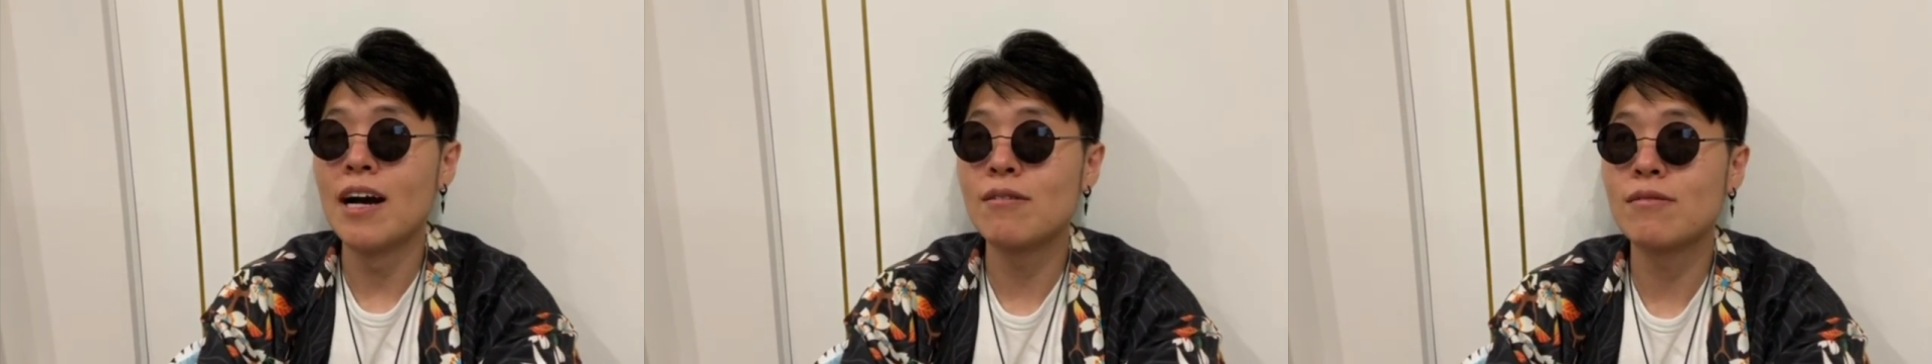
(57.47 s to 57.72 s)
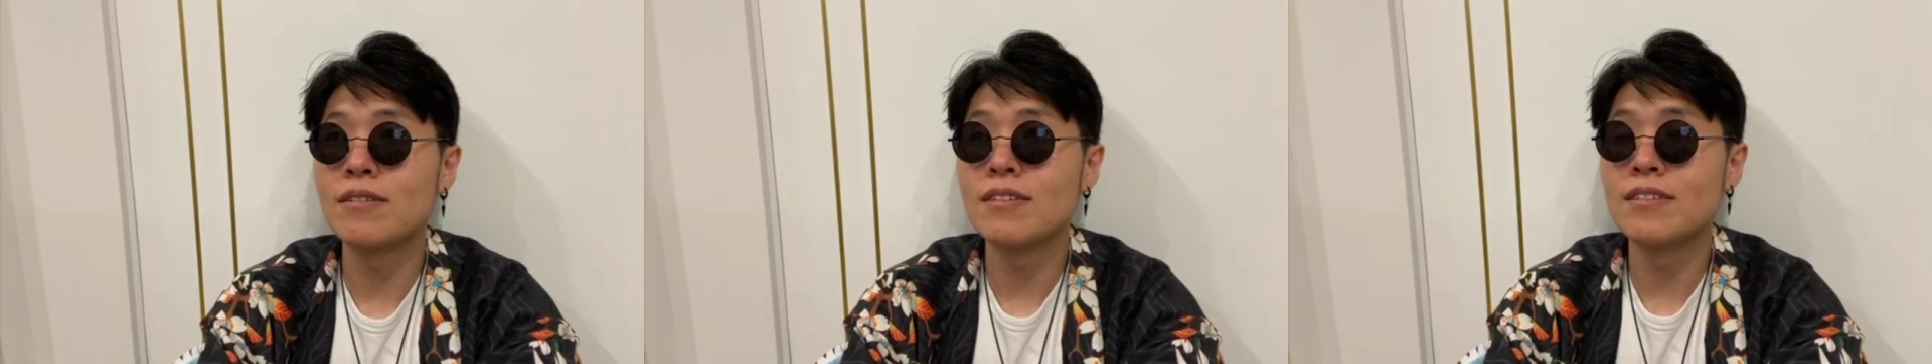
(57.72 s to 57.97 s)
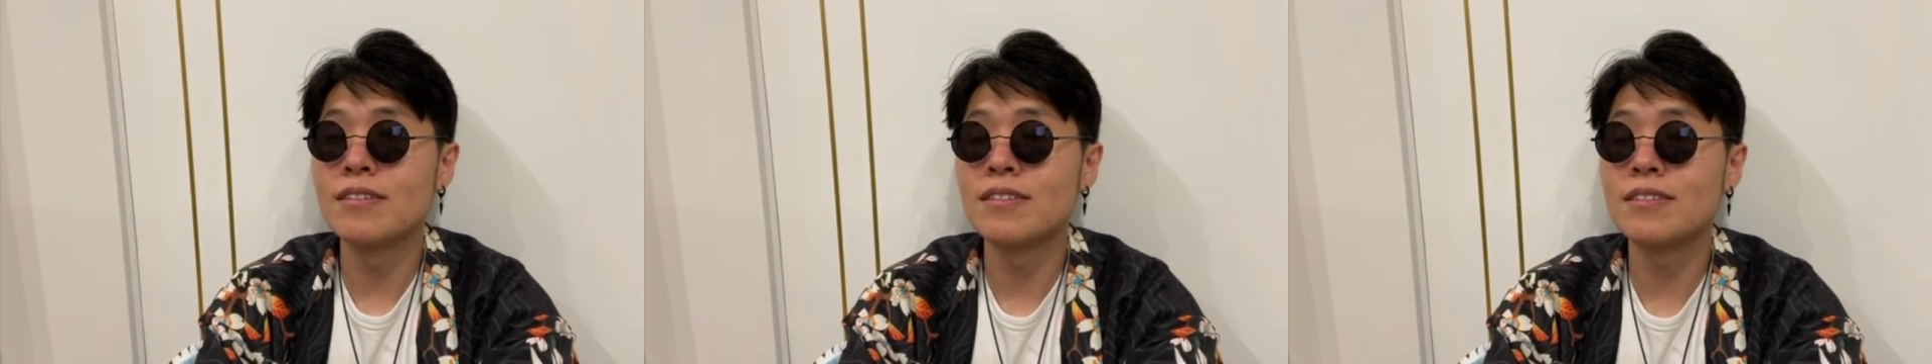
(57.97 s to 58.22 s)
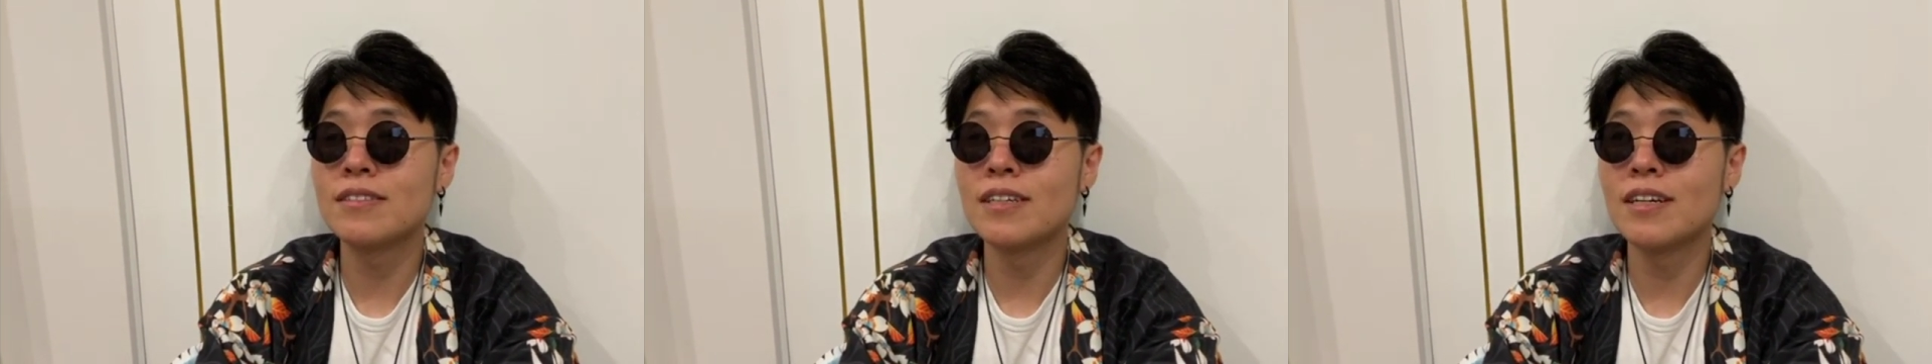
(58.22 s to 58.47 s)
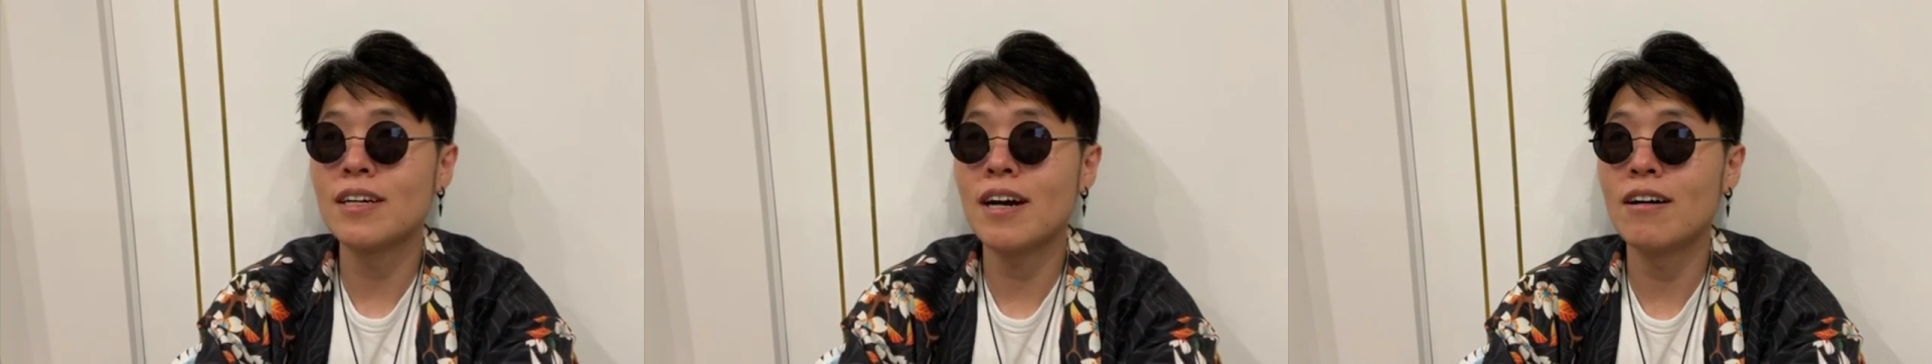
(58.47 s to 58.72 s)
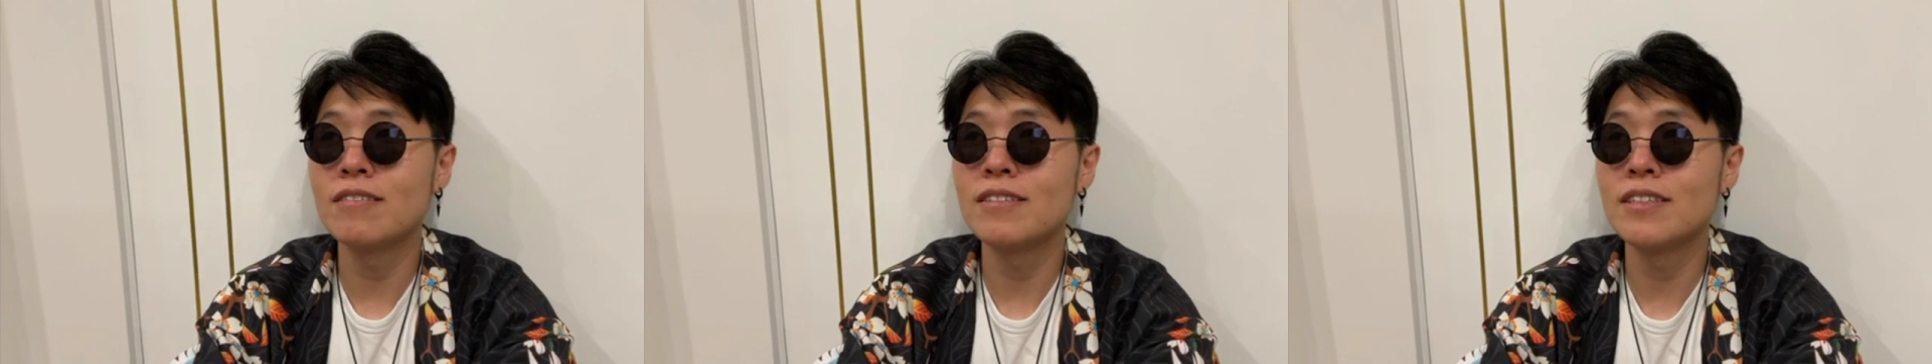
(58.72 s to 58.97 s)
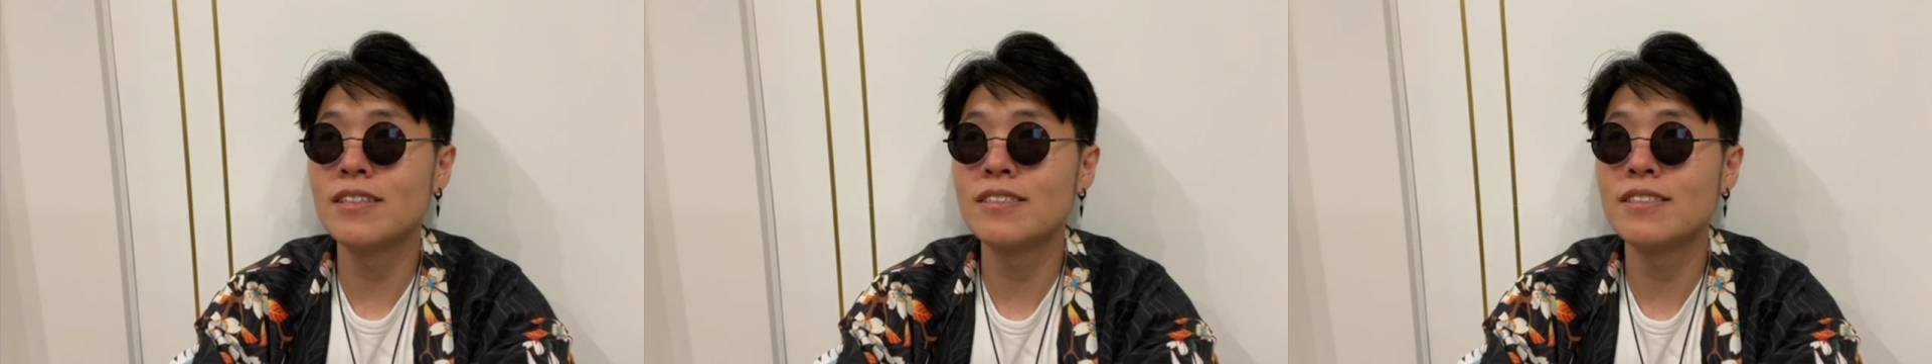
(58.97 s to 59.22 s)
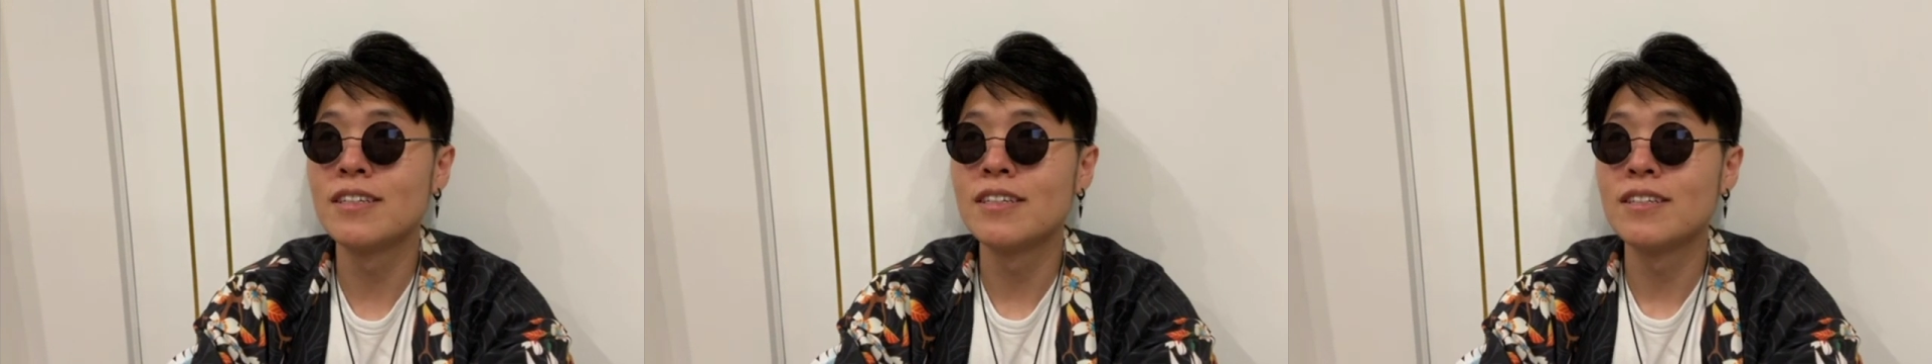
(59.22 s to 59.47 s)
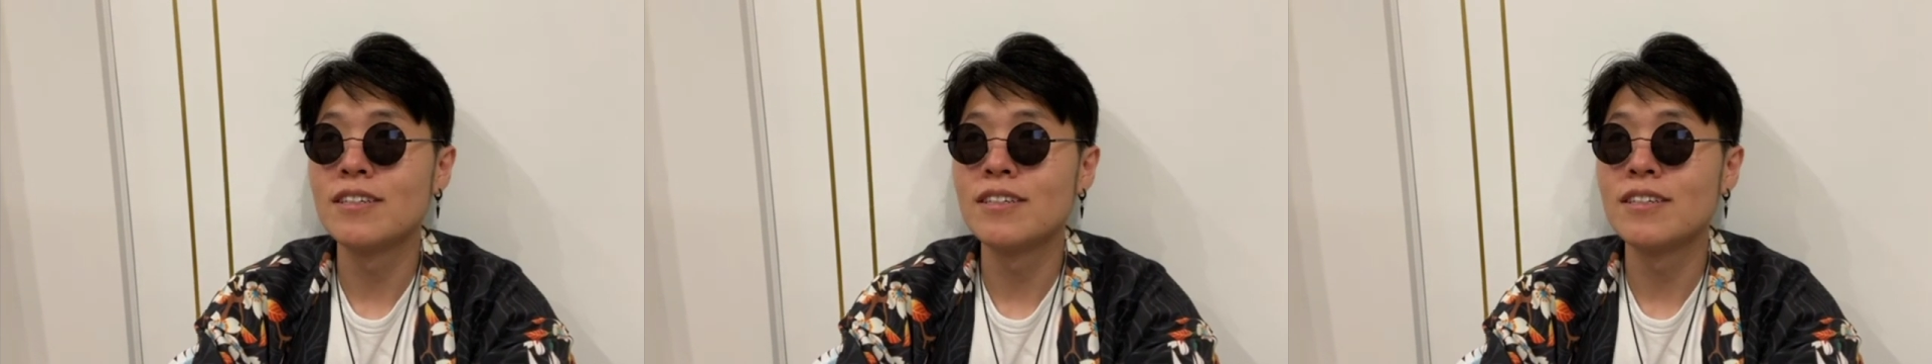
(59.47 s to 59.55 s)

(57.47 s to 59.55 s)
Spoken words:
I'm gonna say how these